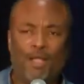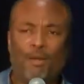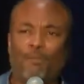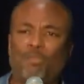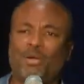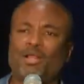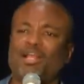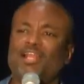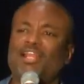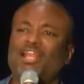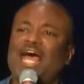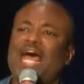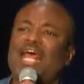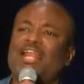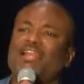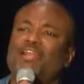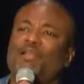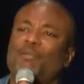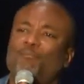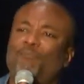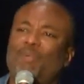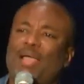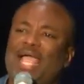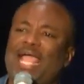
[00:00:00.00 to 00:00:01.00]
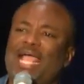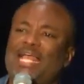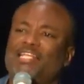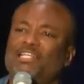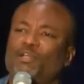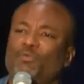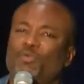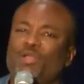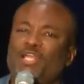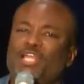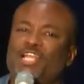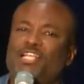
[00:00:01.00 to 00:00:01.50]
But a lot of the bad
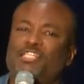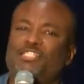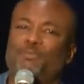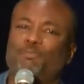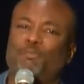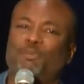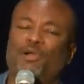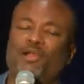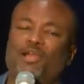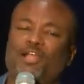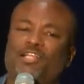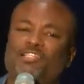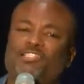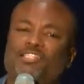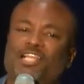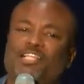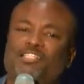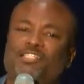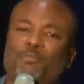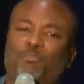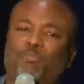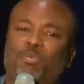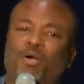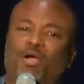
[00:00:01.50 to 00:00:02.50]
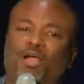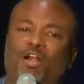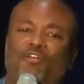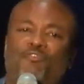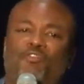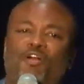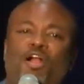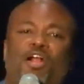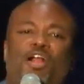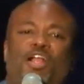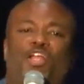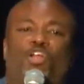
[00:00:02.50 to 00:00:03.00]
that we experience is a part of
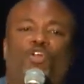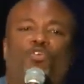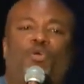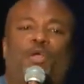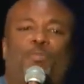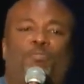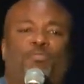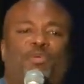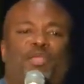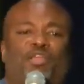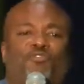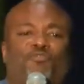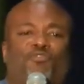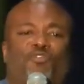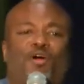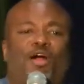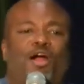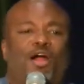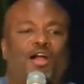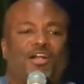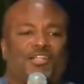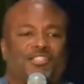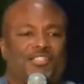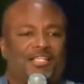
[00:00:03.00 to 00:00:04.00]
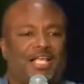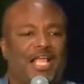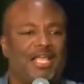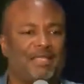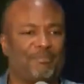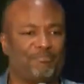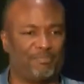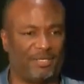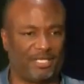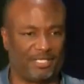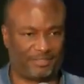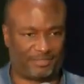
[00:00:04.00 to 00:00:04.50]
our equipping for our
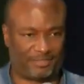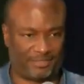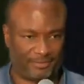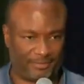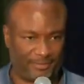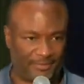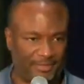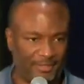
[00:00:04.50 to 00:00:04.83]
assignment